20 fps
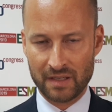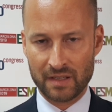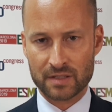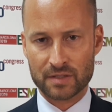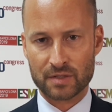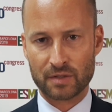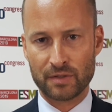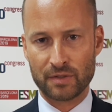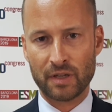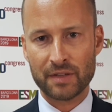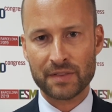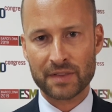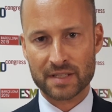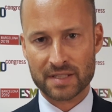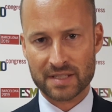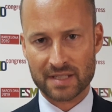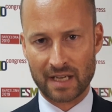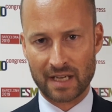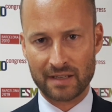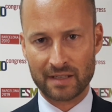So not the
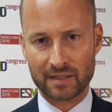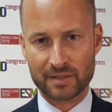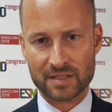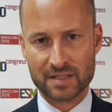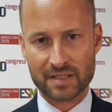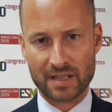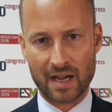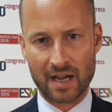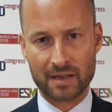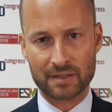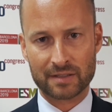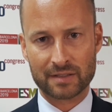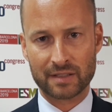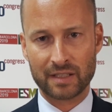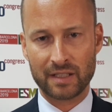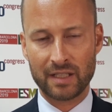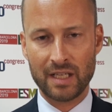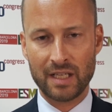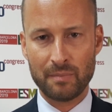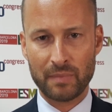standard start
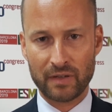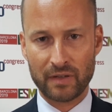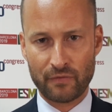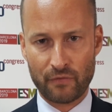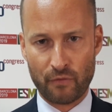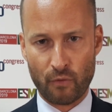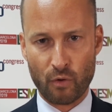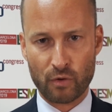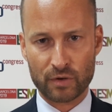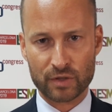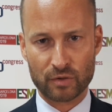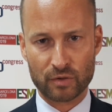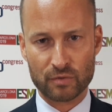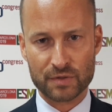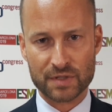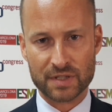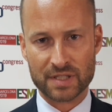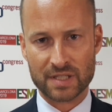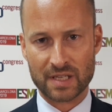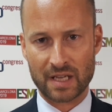IP4
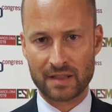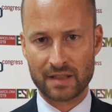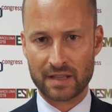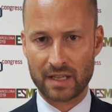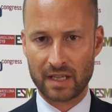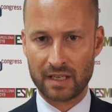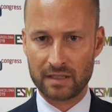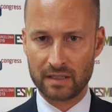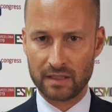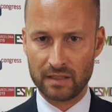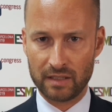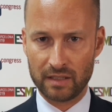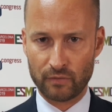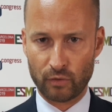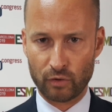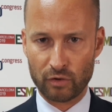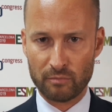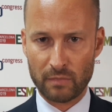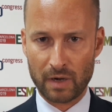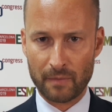doses and then
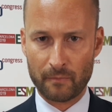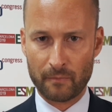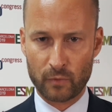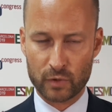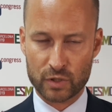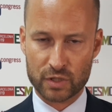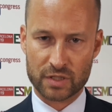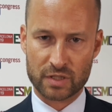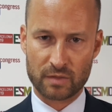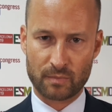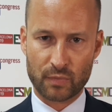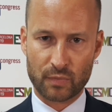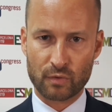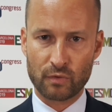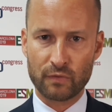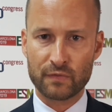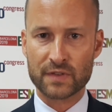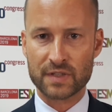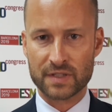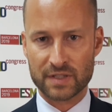nivolumab, which is
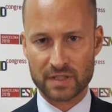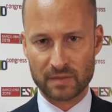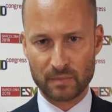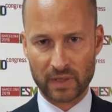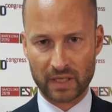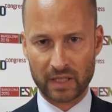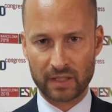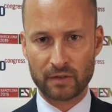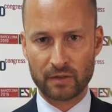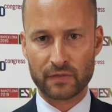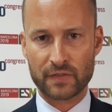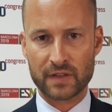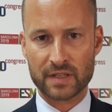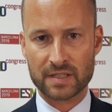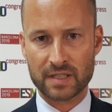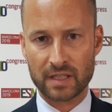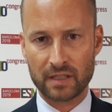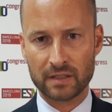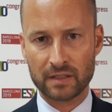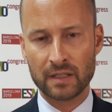approved since the beginning of this
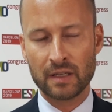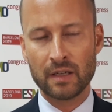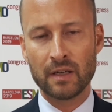year